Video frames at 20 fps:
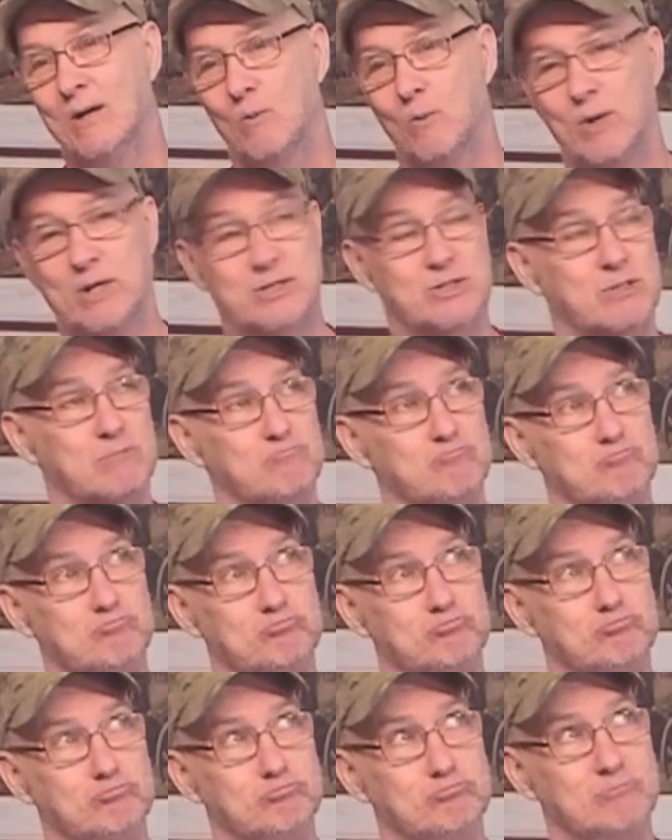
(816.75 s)
which
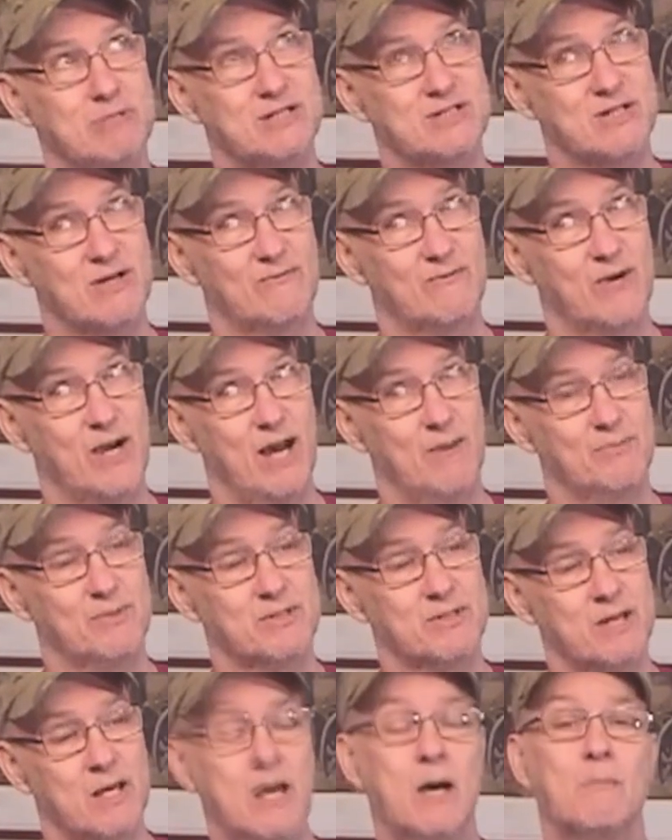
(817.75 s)
has never
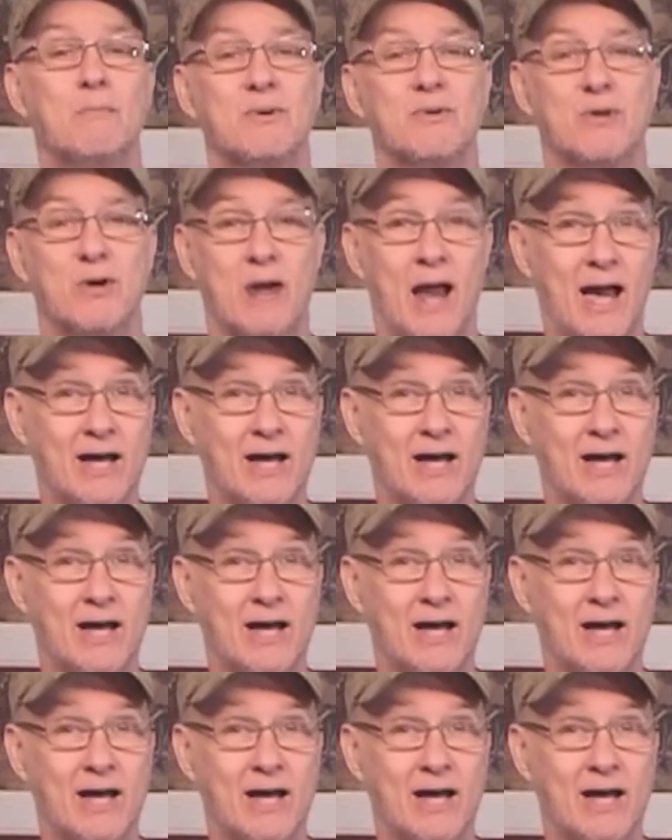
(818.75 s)
happened. But